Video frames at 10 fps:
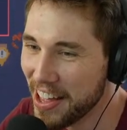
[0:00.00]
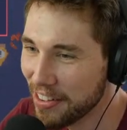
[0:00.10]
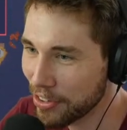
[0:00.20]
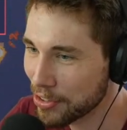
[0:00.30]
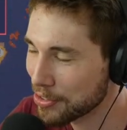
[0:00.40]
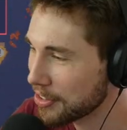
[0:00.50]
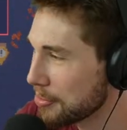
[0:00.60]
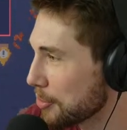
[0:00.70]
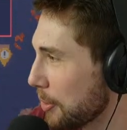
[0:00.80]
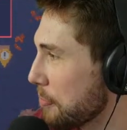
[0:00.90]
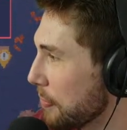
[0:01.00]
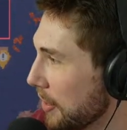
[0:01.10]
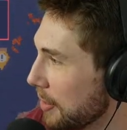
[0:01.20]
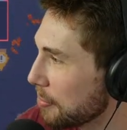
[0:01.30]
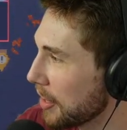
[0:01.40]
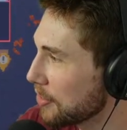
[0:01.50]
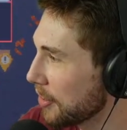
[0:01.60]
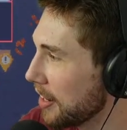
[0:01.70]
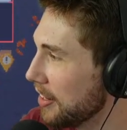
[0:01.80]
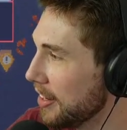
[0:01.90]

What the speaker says: for the stream as well. But that's all right.